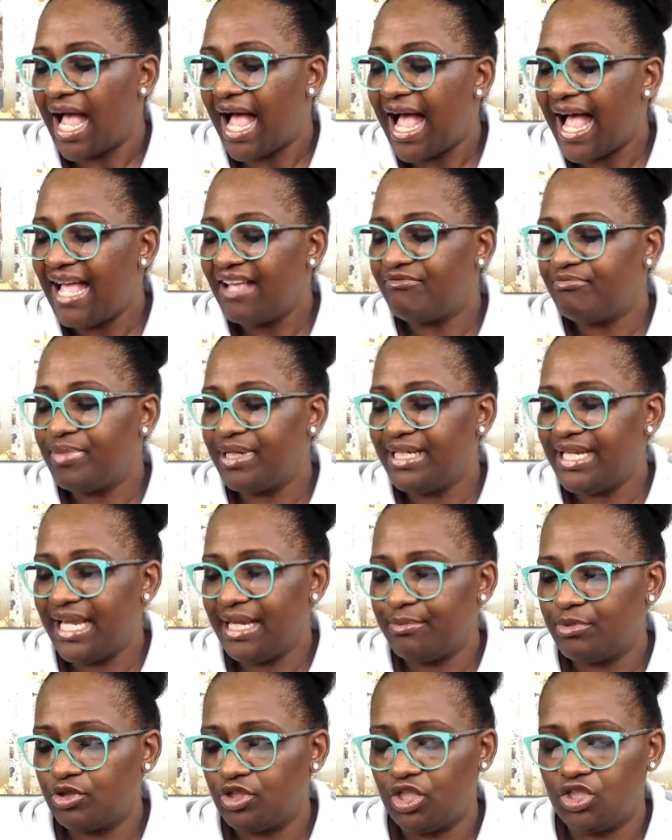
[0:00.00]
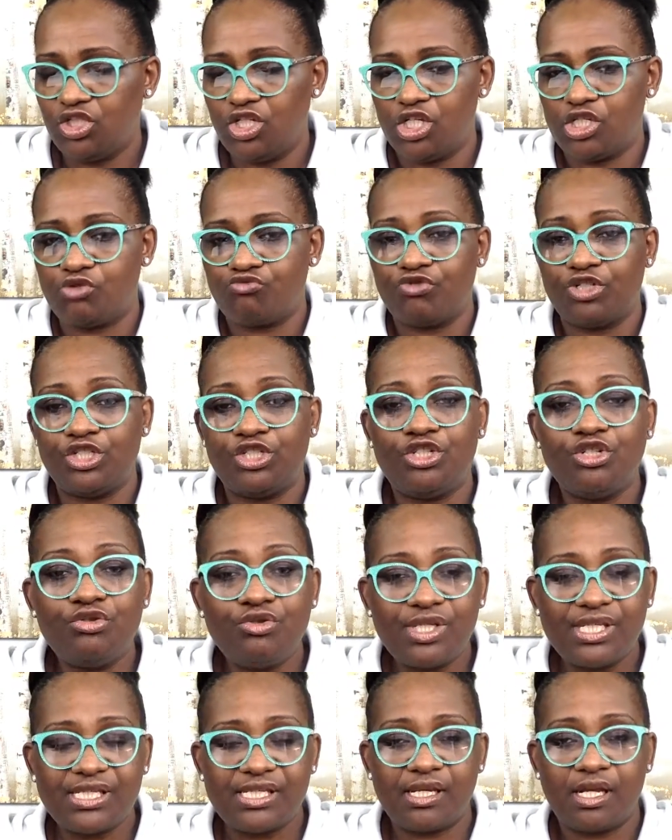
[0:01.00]
I've been able to just
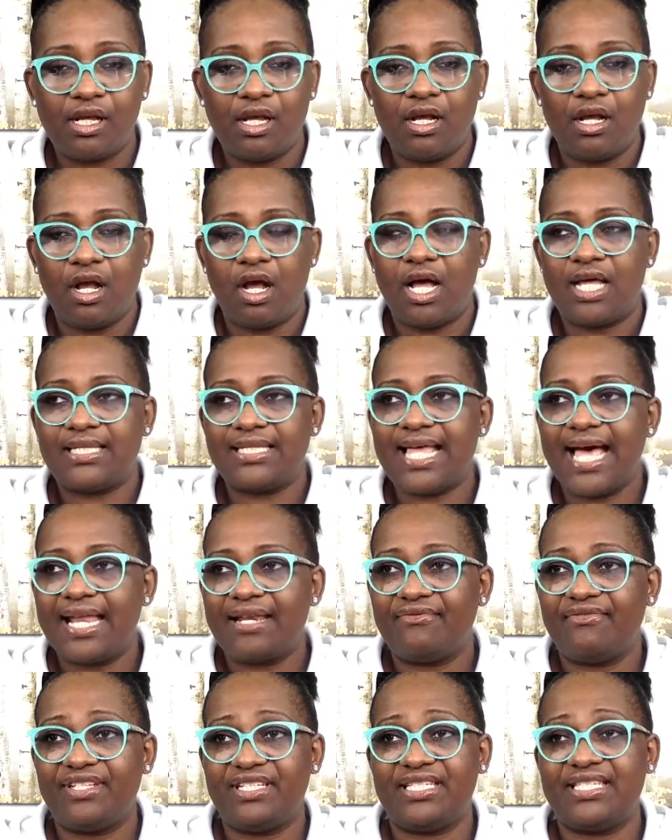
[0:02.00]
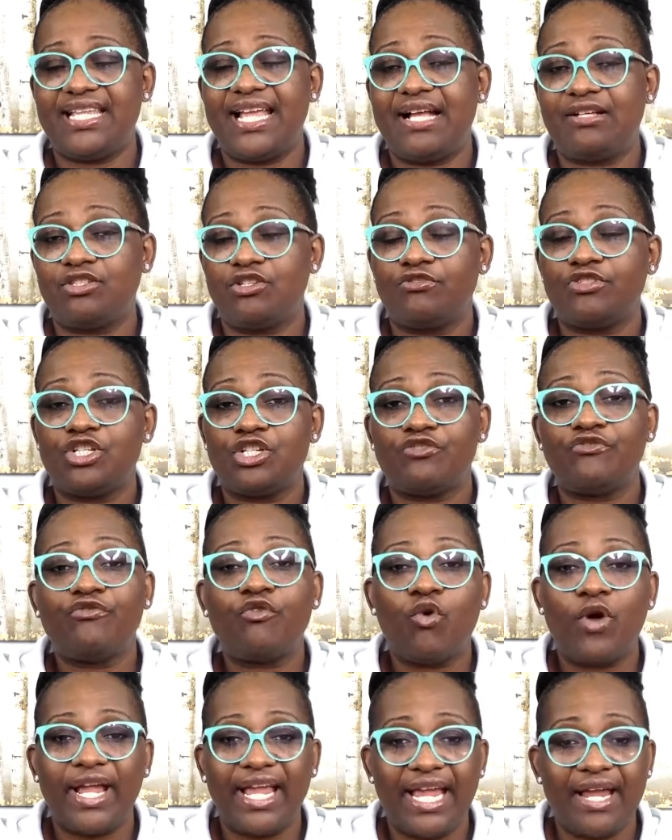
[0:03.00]
reduce a lot of this down to just
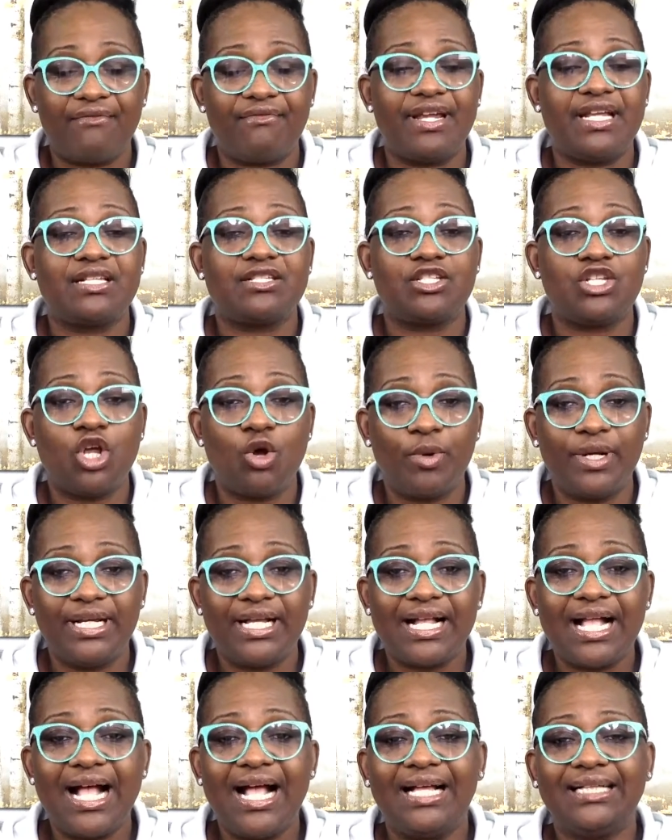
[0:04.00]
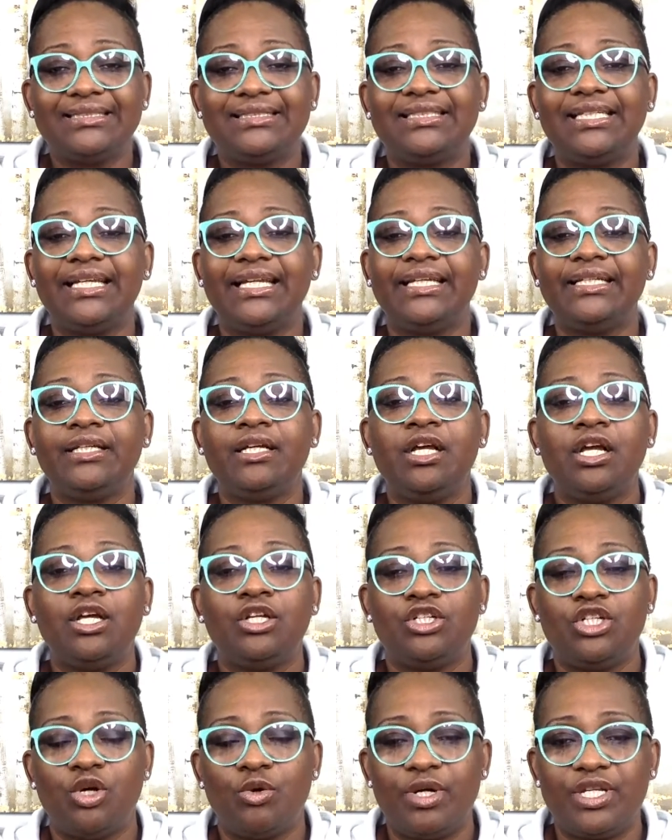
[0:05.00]
four areas: knowing the content,
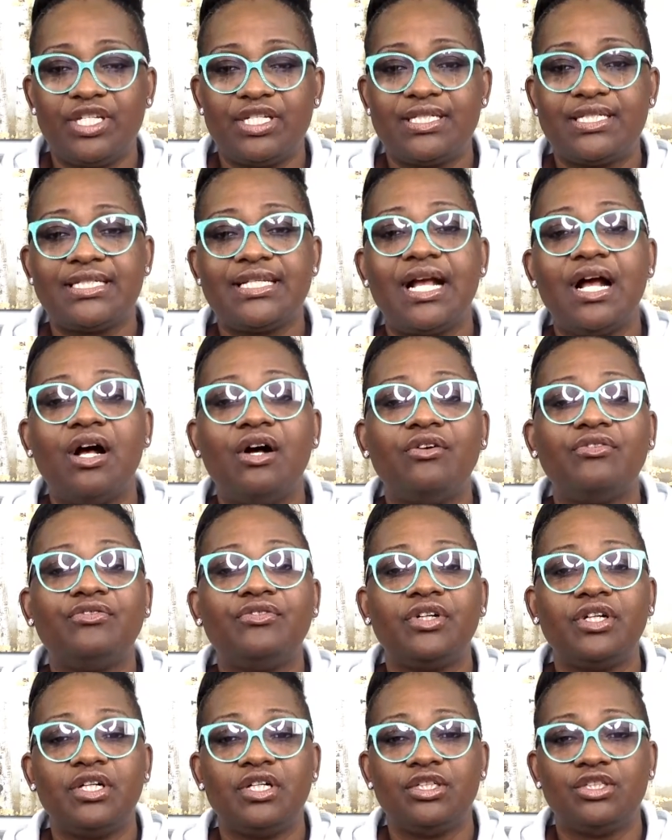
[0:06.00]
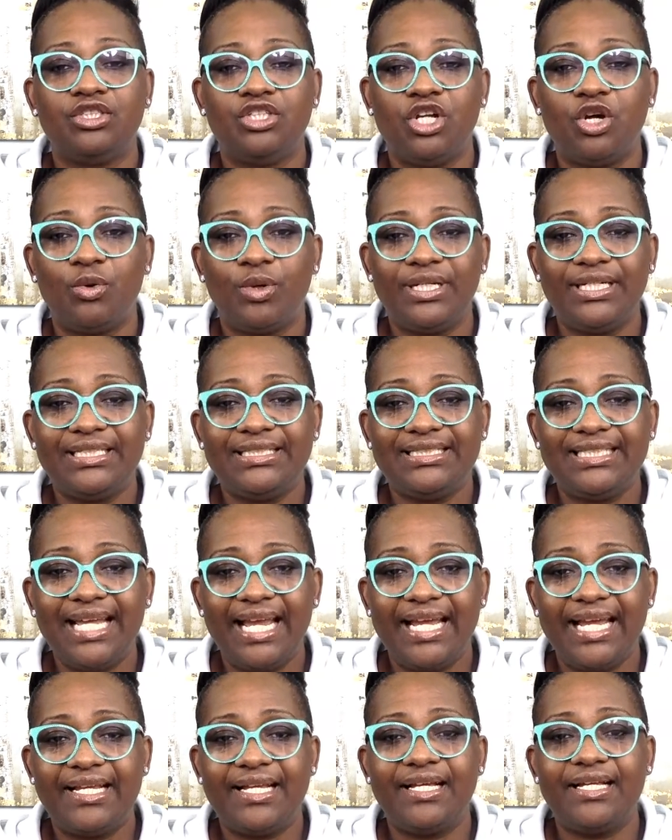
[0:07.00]
knowing yourself, knowing the
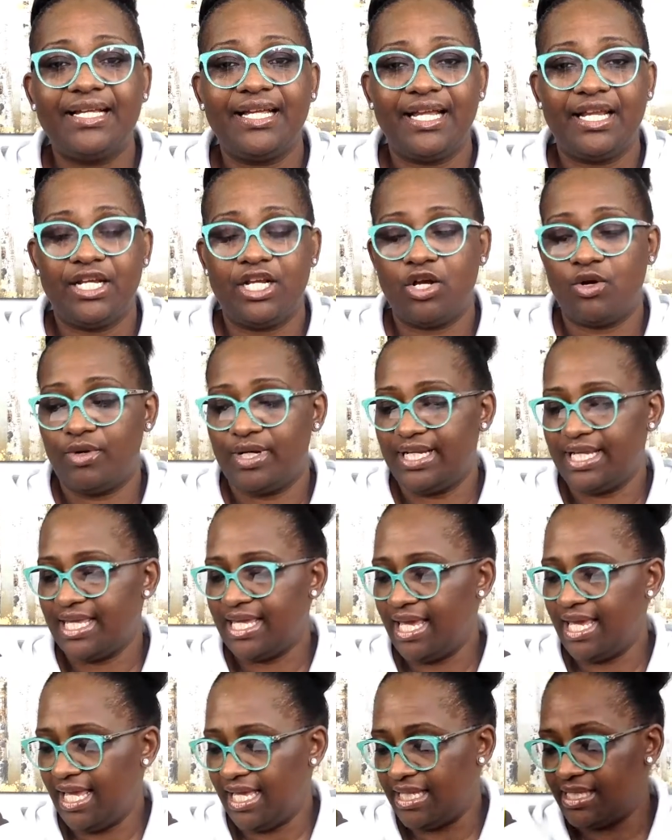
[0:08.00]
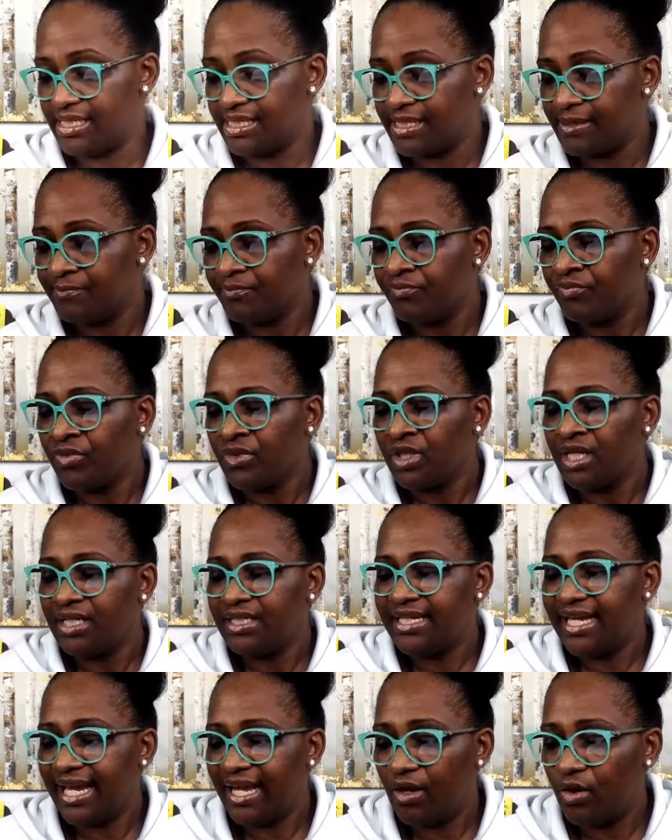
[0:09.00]
data, and knowing the kids.
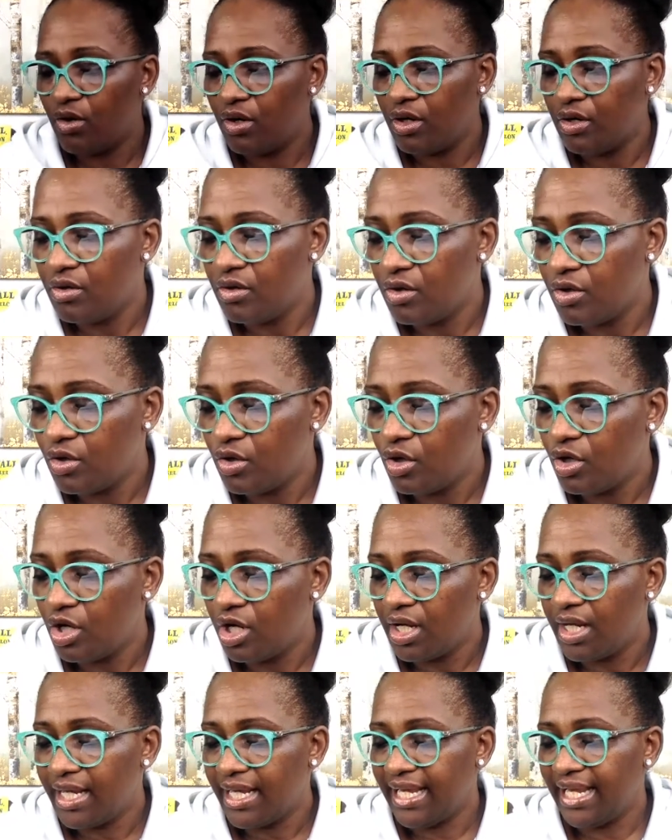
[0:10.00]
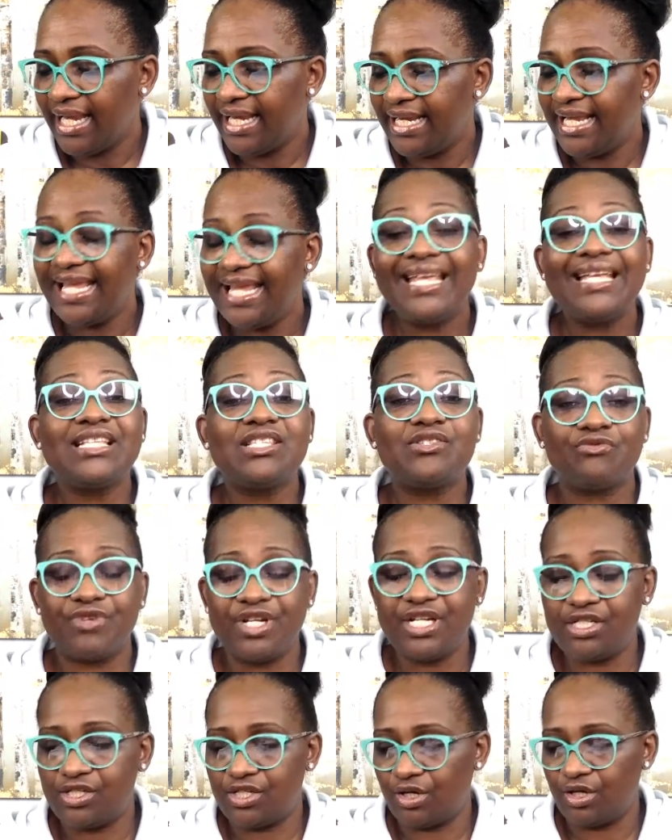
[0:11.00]
Now, in his
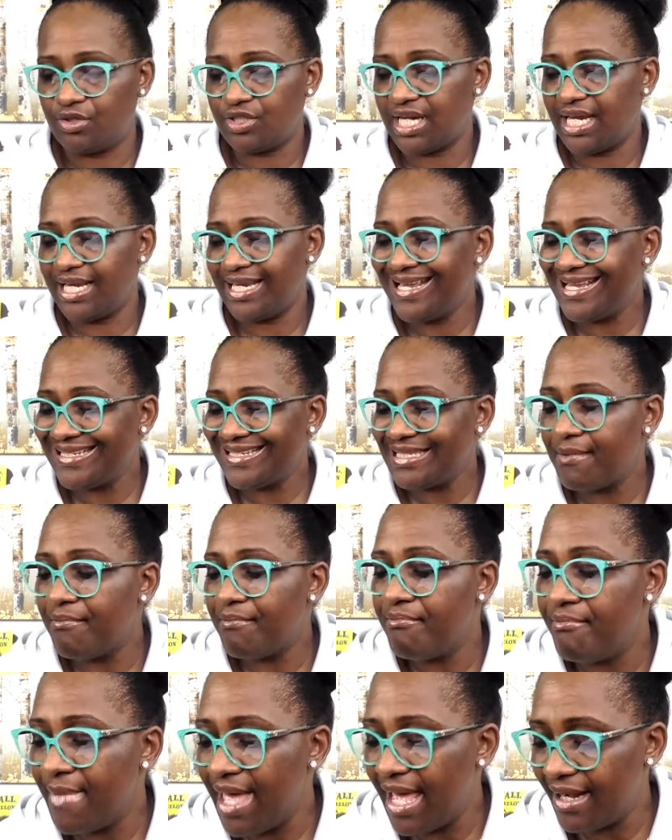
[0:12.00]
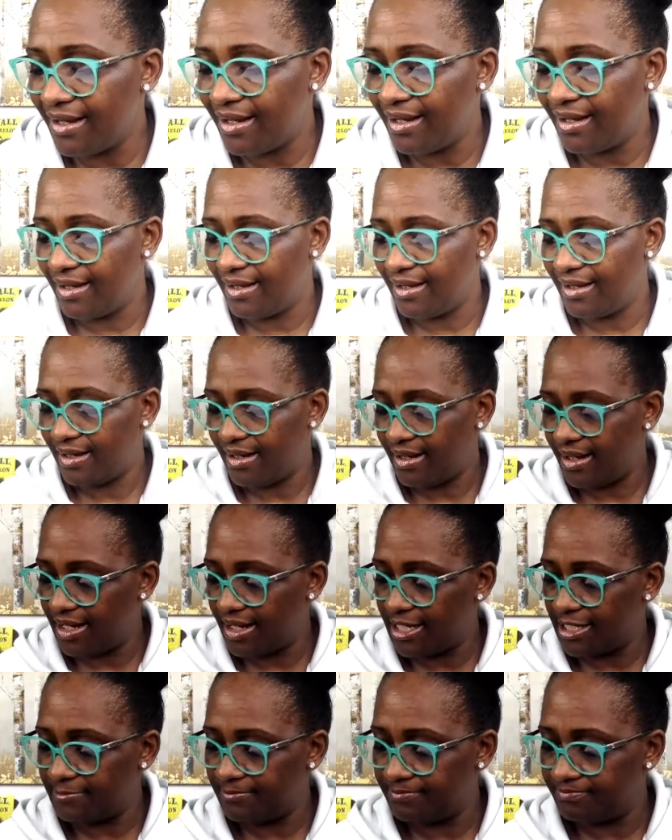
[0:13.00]
research and his meta
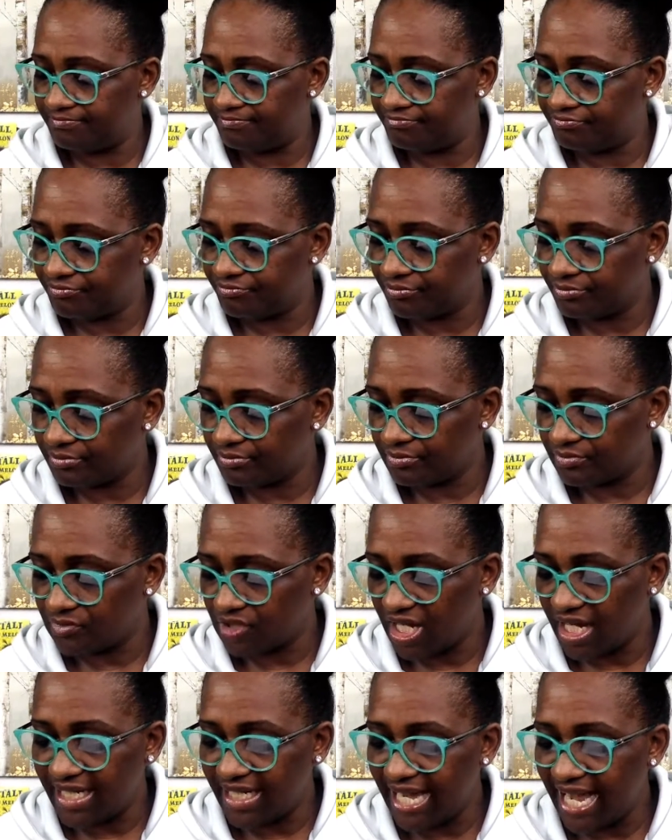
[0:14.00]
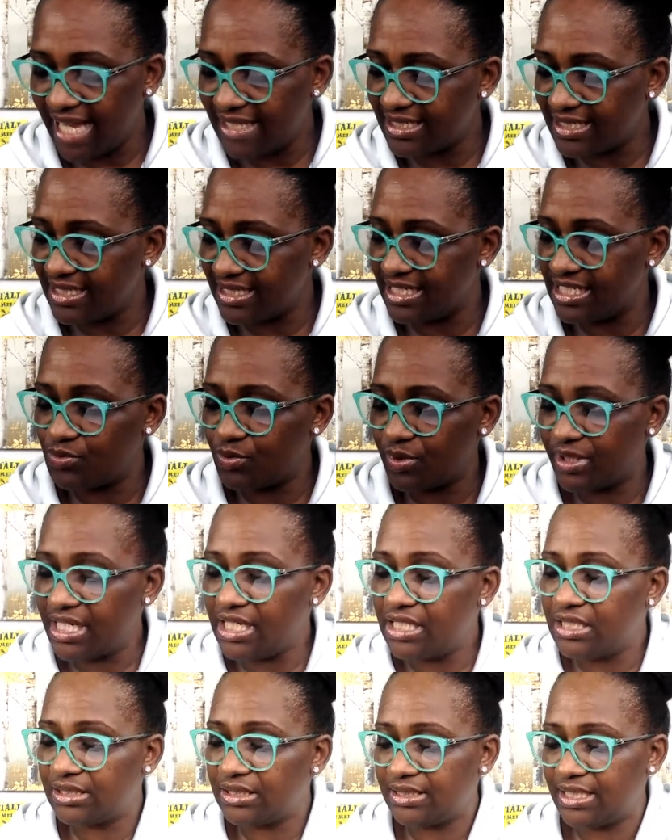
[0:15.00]
analysis, when
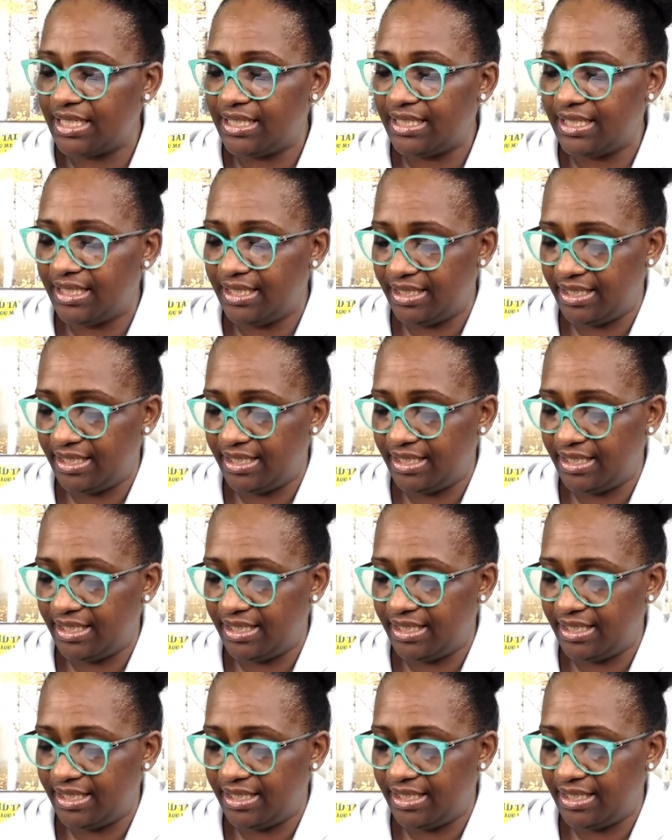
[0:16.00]
he looked at